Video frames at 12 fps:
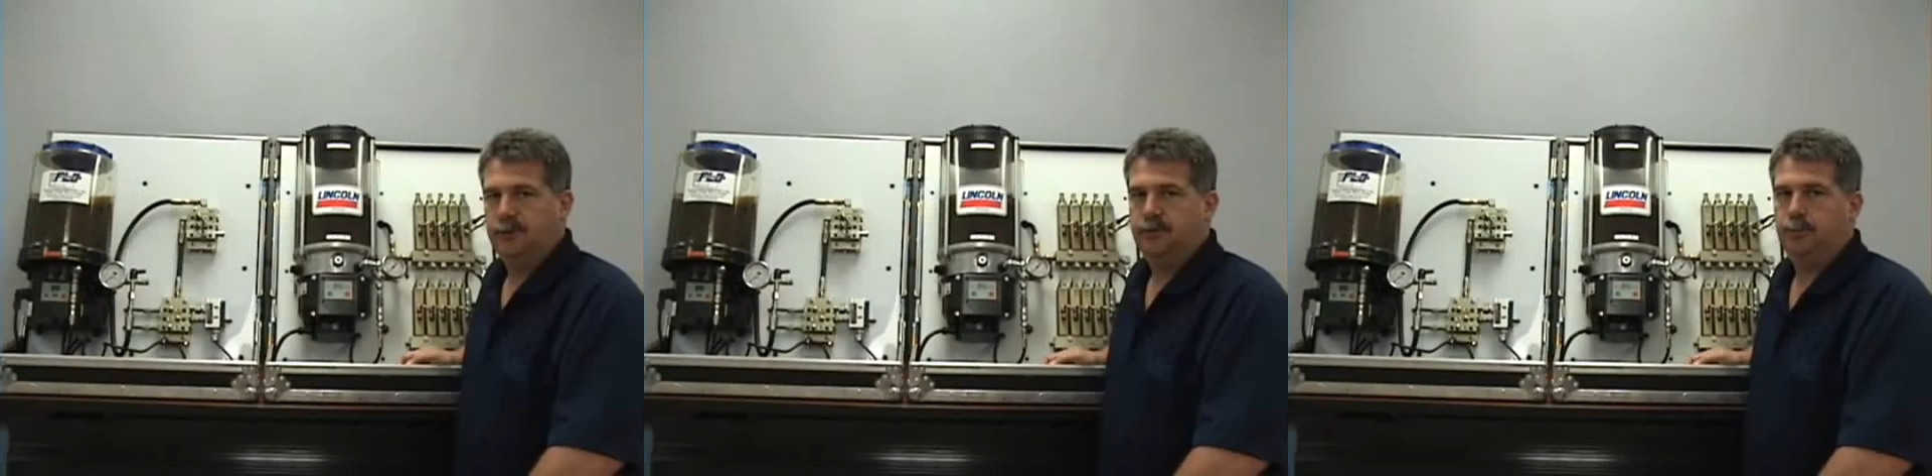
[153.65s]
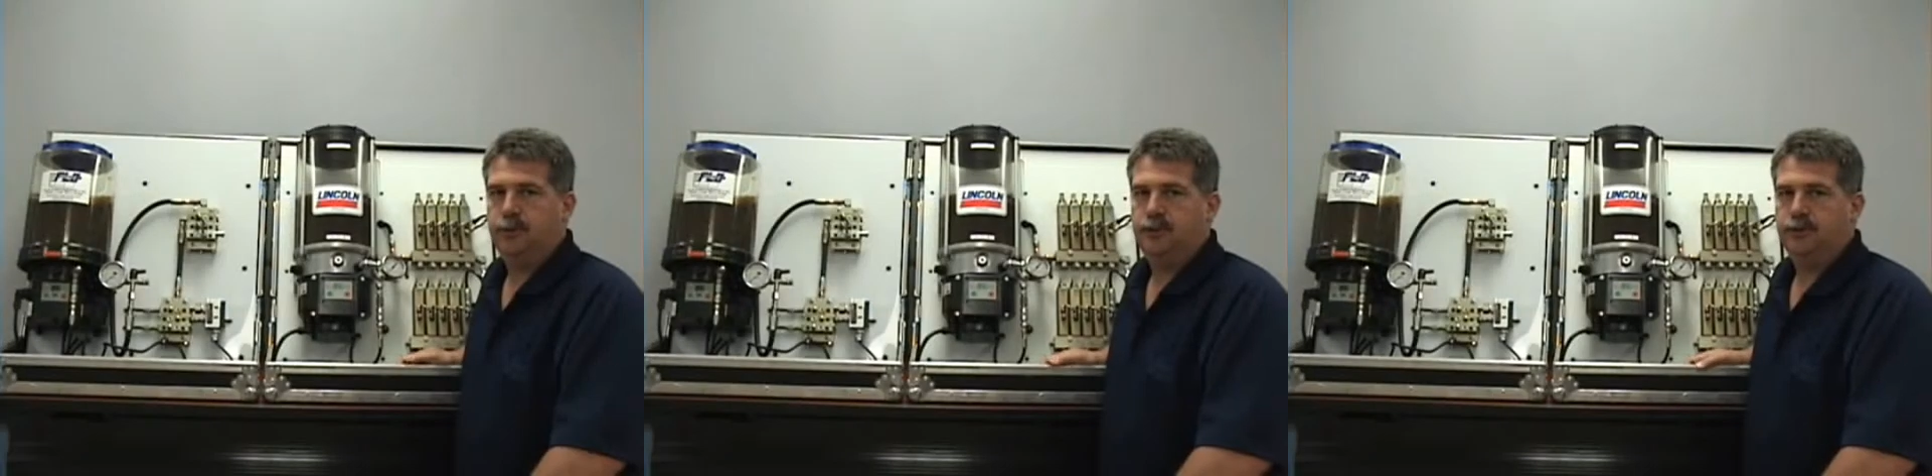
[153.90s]

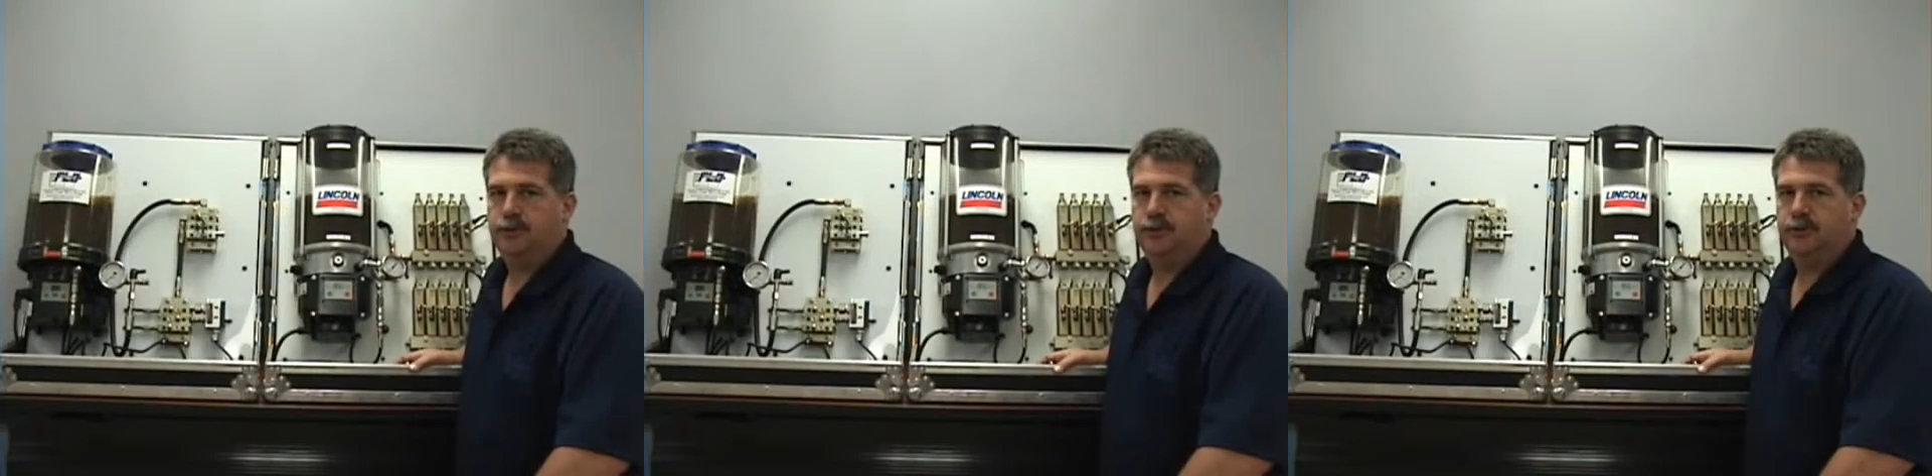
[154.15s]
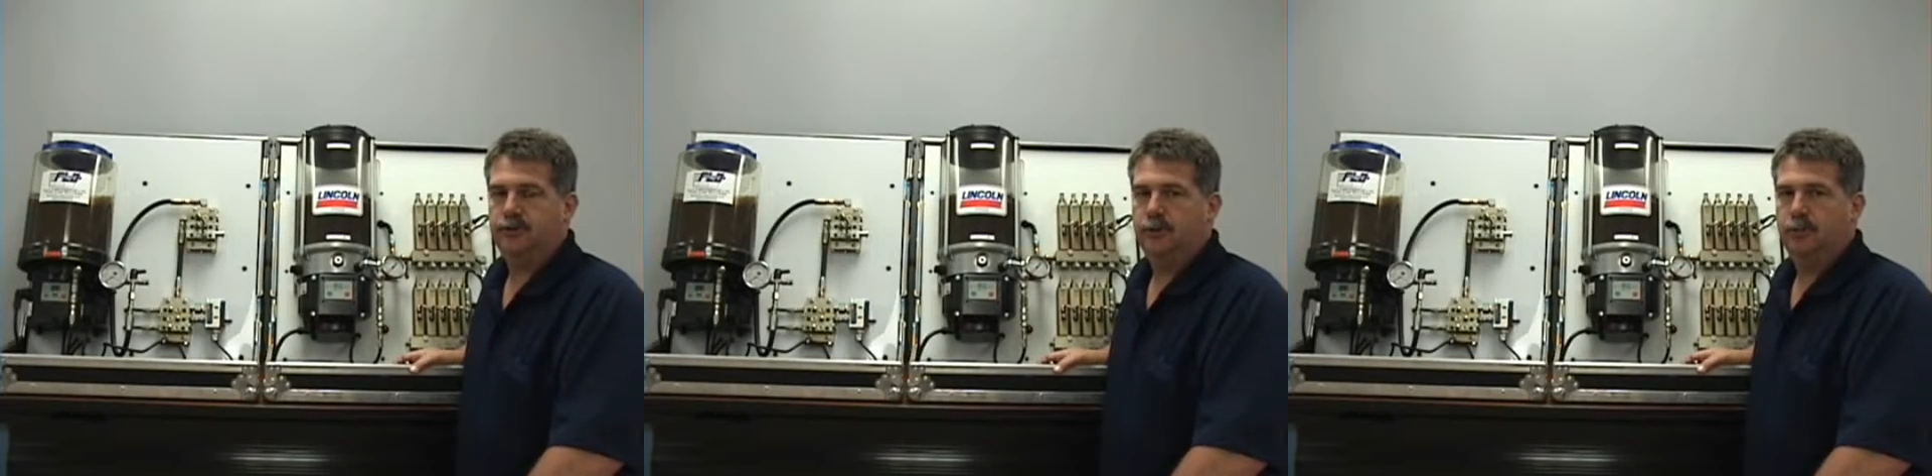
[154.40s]
this makes your
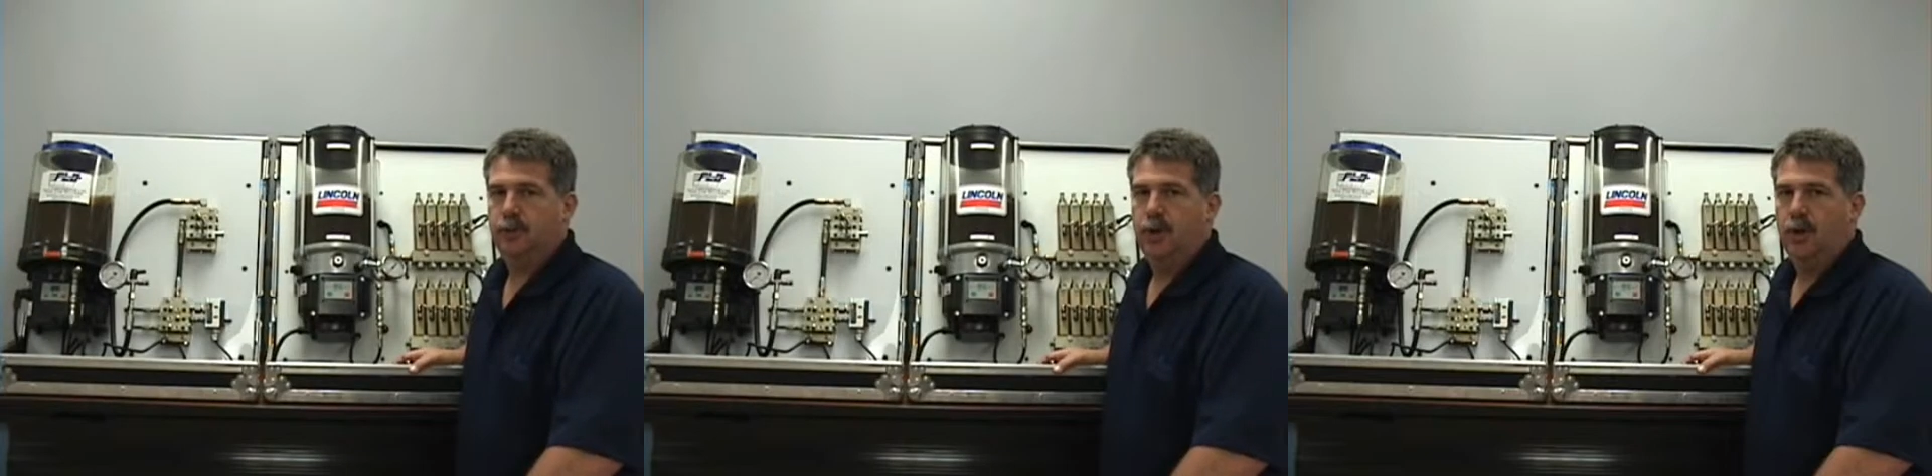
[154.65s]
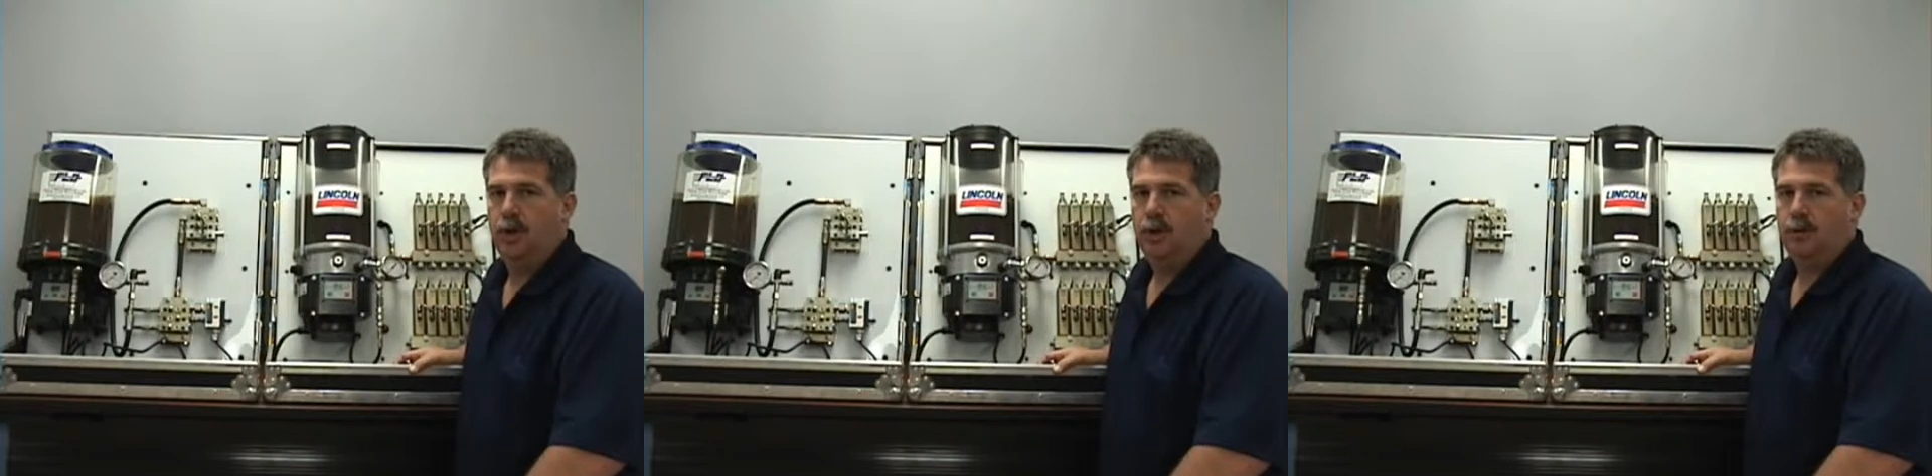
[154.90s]
system
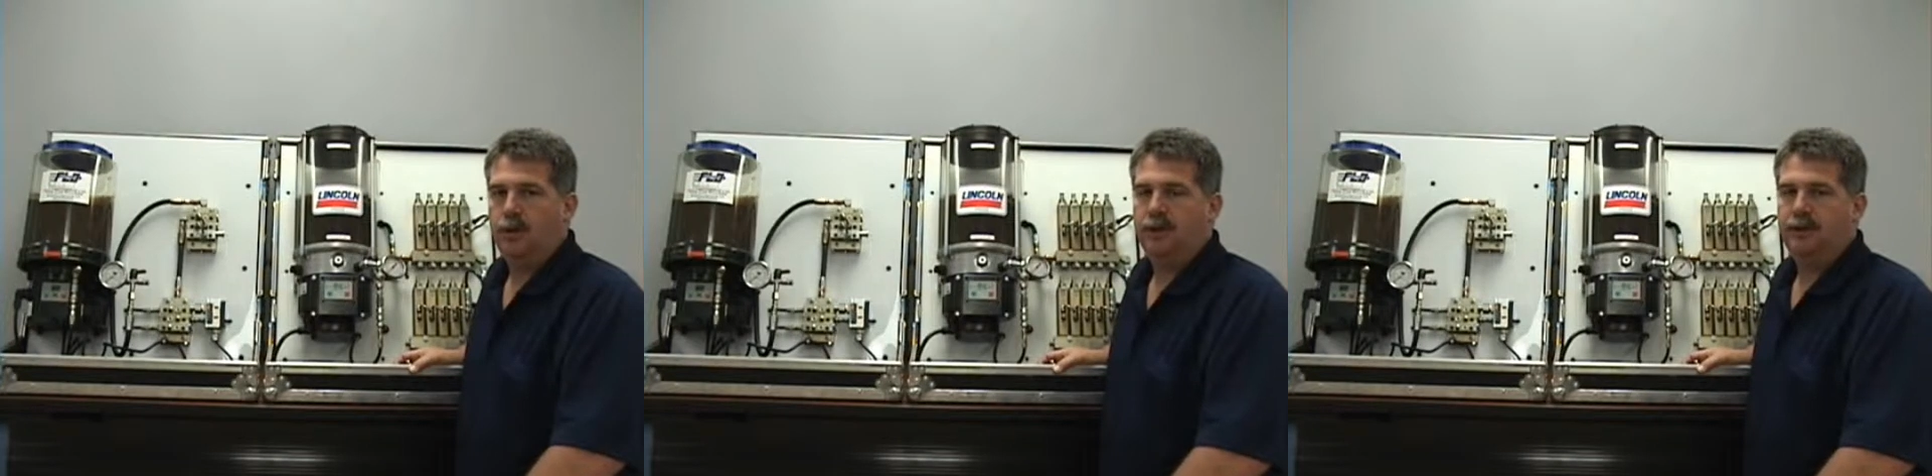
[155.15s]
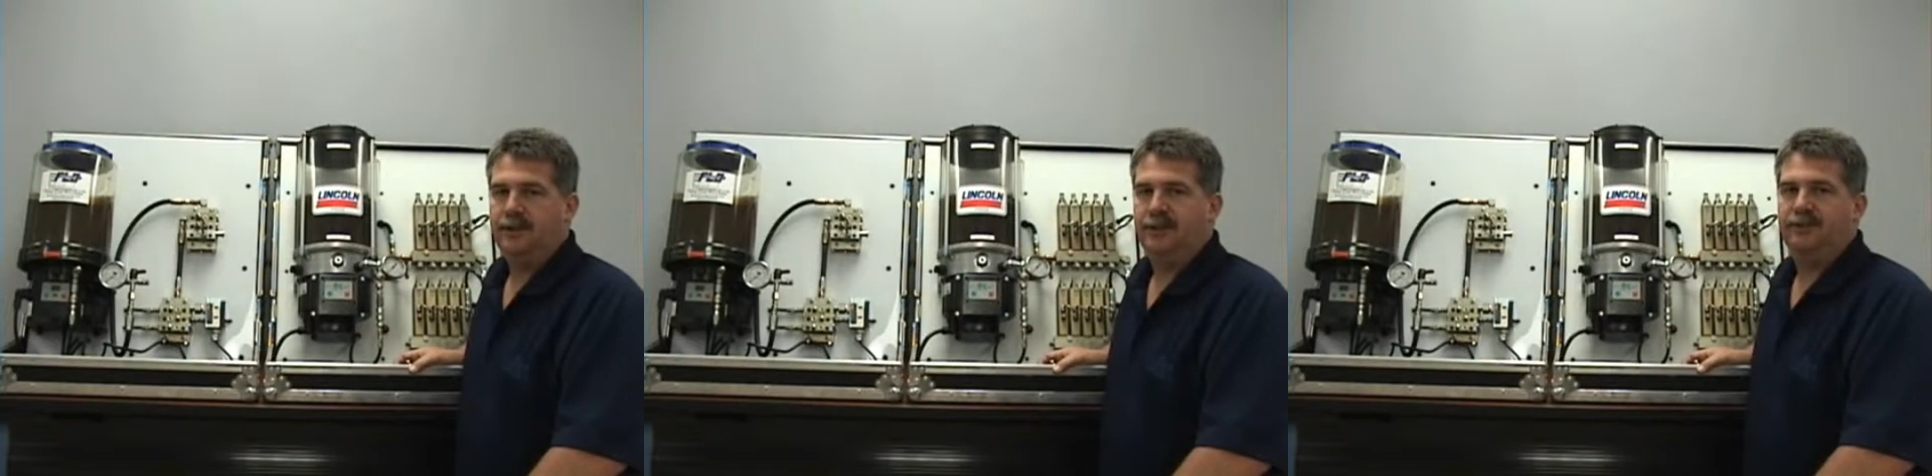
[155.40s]

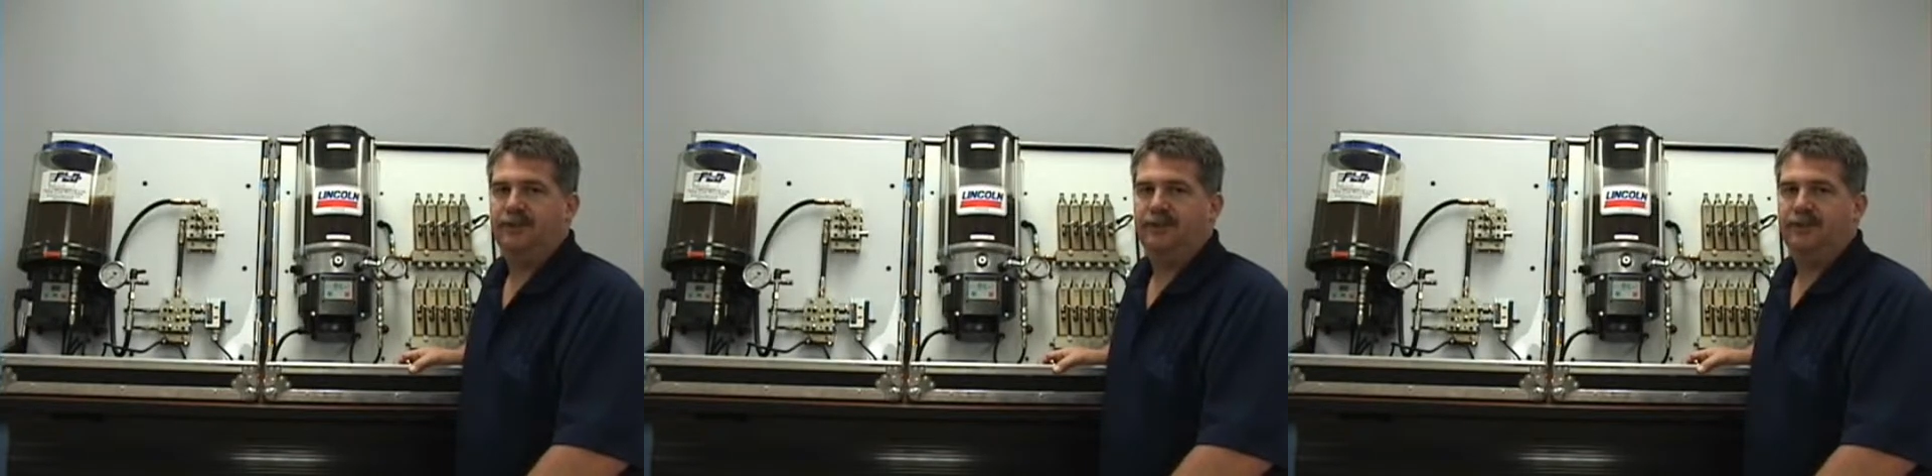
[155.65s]
readily